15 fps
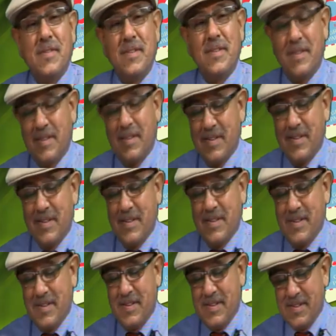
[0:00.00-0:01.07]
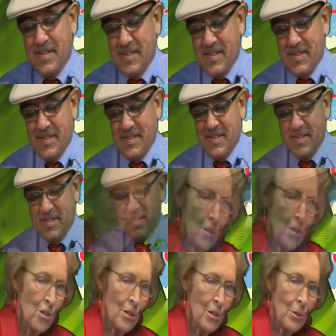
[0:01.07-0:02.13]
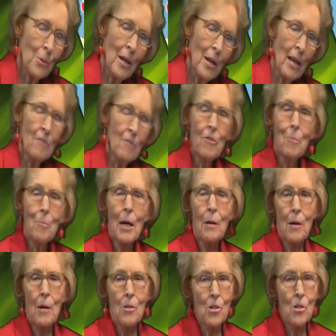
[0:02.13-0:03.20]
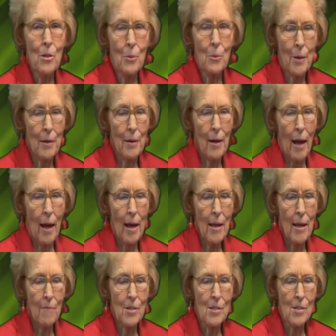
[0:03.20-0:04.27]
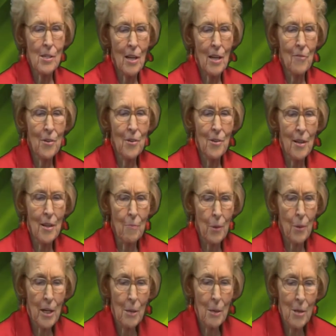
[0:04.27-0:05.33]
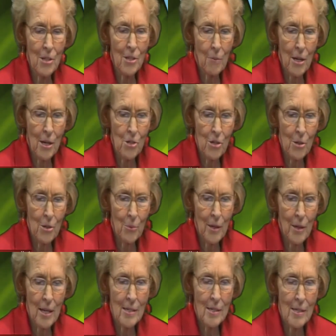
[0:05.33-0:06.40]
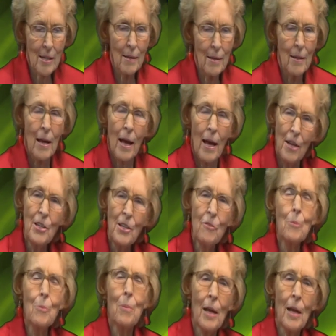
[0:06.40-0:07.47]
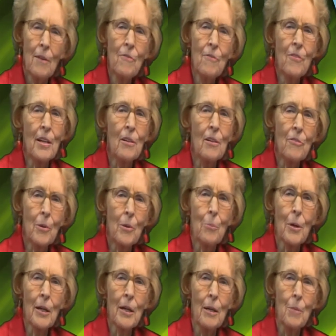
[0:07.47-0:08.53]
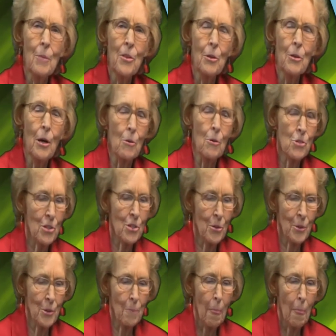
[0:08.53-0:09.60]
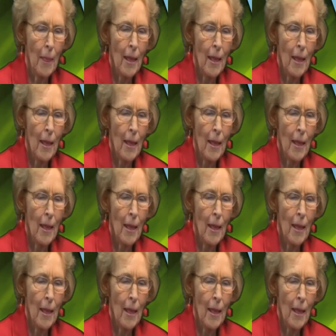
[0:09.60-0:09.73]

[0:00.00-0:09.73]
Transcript: The inspiration came from my children and from my grandchildren. I have discovered that working with grandchildren is a different playing field from working with your own children.